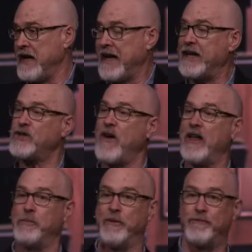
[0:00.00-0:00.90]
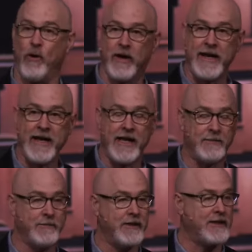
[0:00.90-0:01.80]
His father before
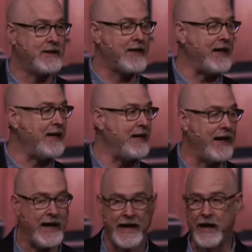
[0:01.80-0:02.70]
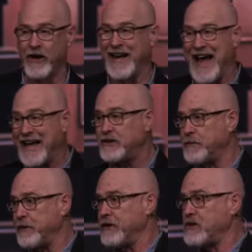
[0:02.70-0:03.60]
him, King Herod
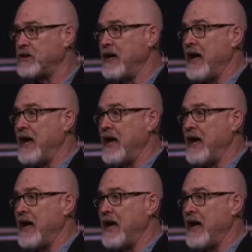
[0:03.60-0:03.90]
Antipas,